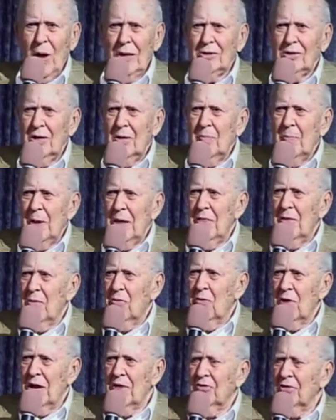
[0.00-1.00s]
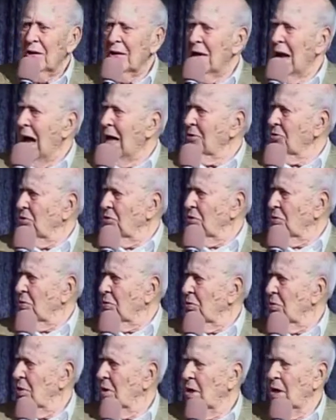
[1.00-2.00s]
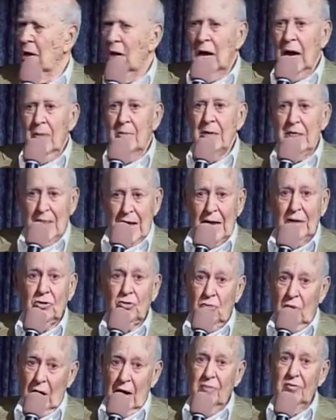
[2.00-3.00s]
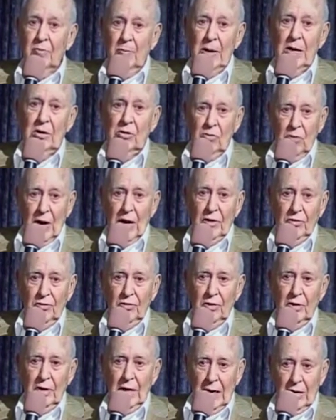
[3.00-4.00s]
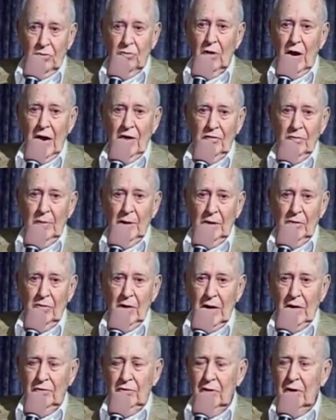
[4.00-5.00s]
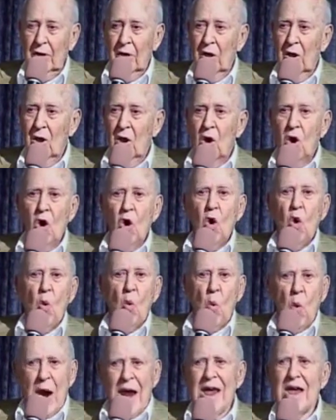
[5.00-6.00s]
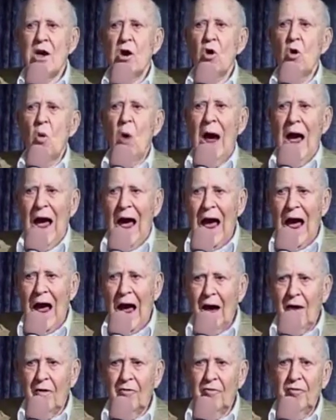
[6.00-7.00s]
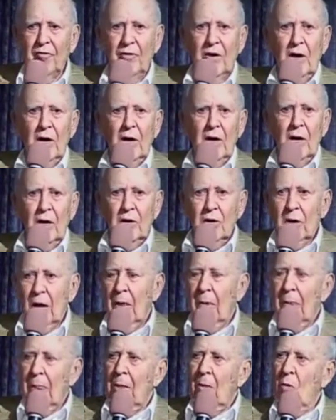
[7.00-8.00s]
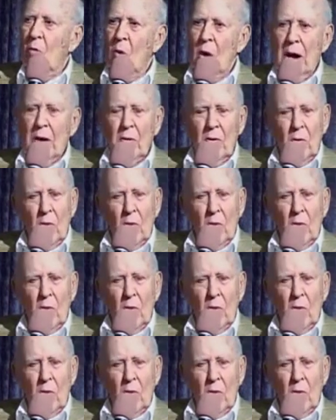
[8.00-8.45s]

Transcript: could be the reason not to? I mean, that drives me crazy. It drives me crazy. We who have, those